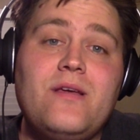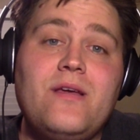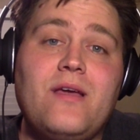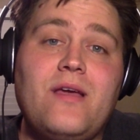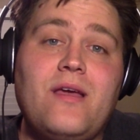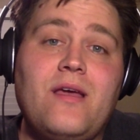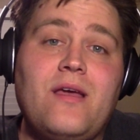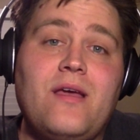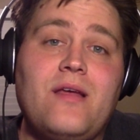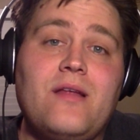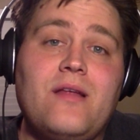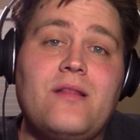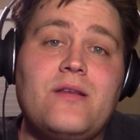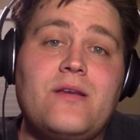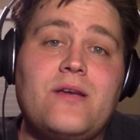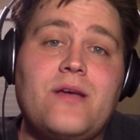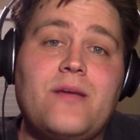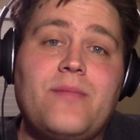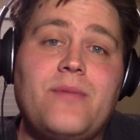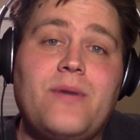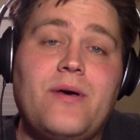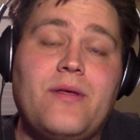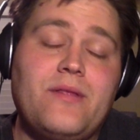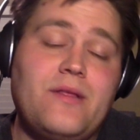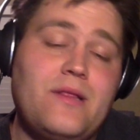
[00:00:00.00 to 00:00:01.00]
and look
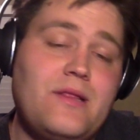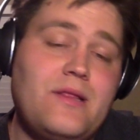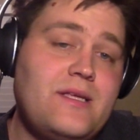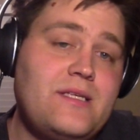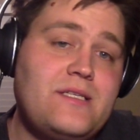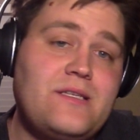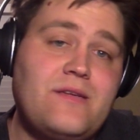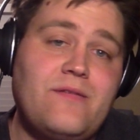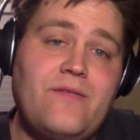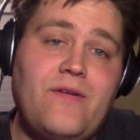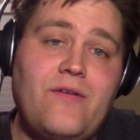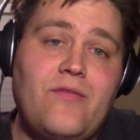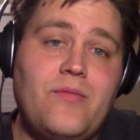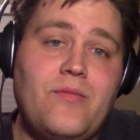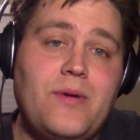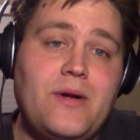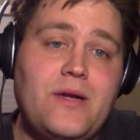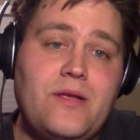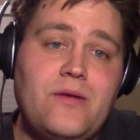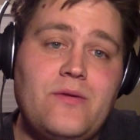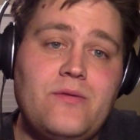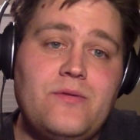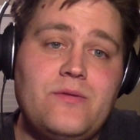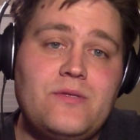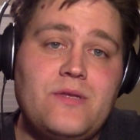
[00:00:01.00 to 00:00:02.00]
up all the list of everybody
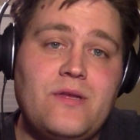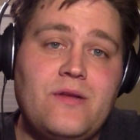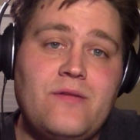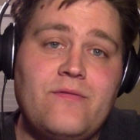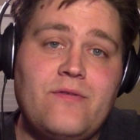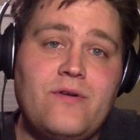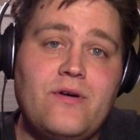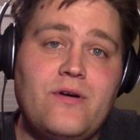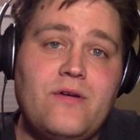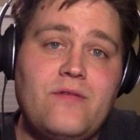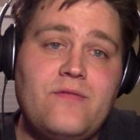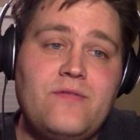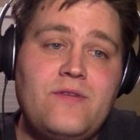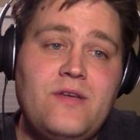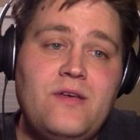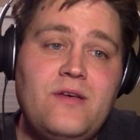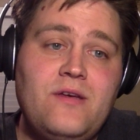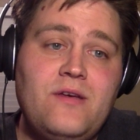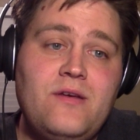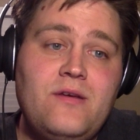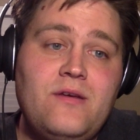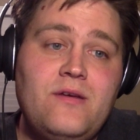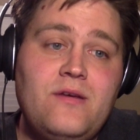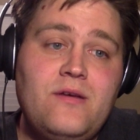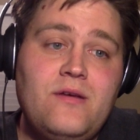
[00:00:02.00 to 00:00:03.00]
who's involved,
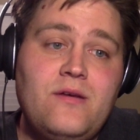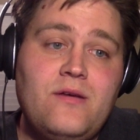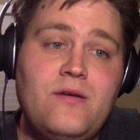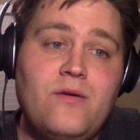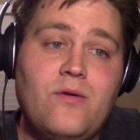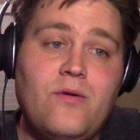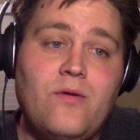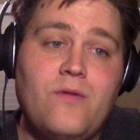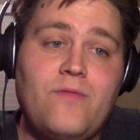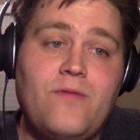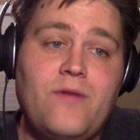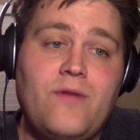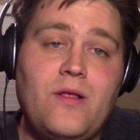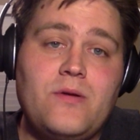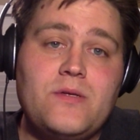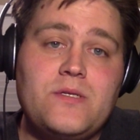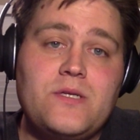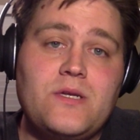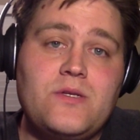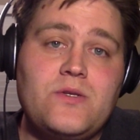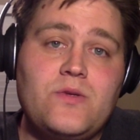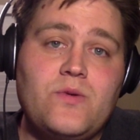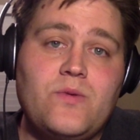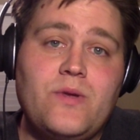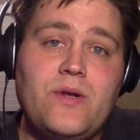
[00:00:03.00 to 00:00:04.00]
or follow us
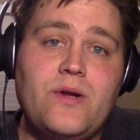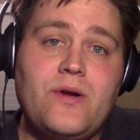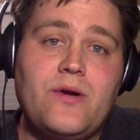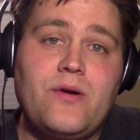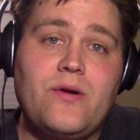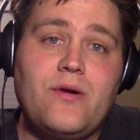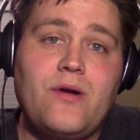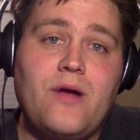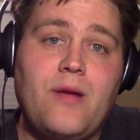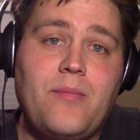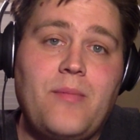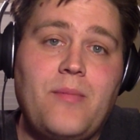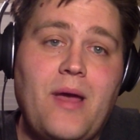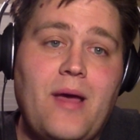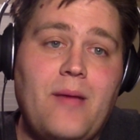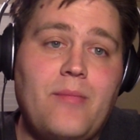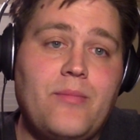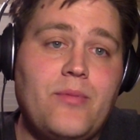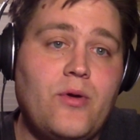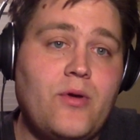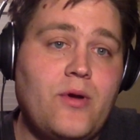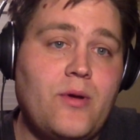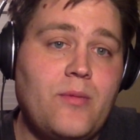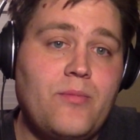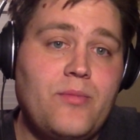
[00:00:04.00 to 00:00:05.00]
on Twitter. I'm at
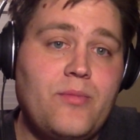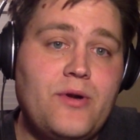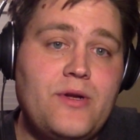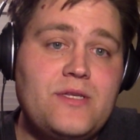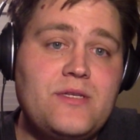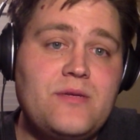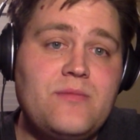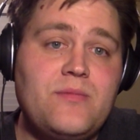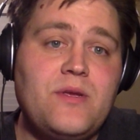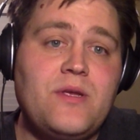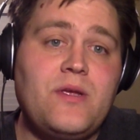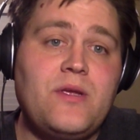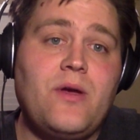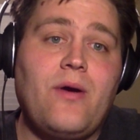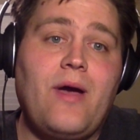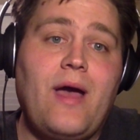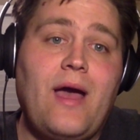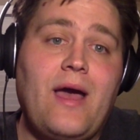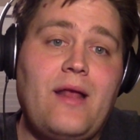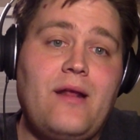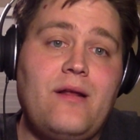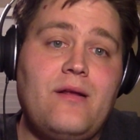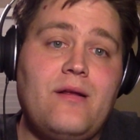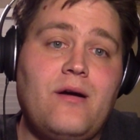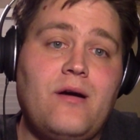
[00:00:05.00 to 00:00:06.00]
Broken Prism. You can go
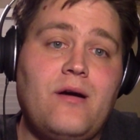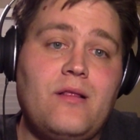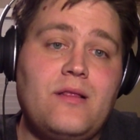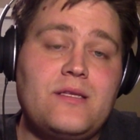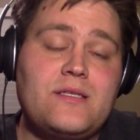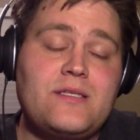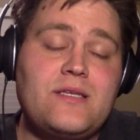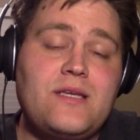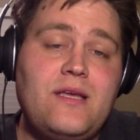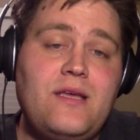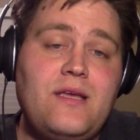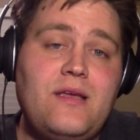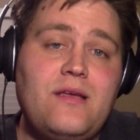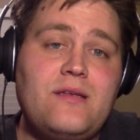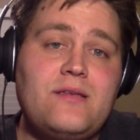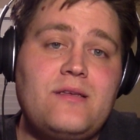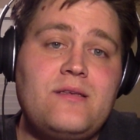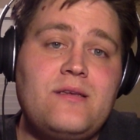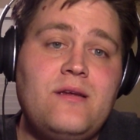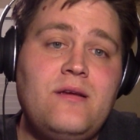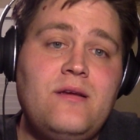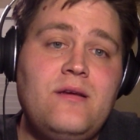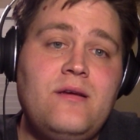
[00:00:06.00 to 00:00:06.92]
at All Us Geeks,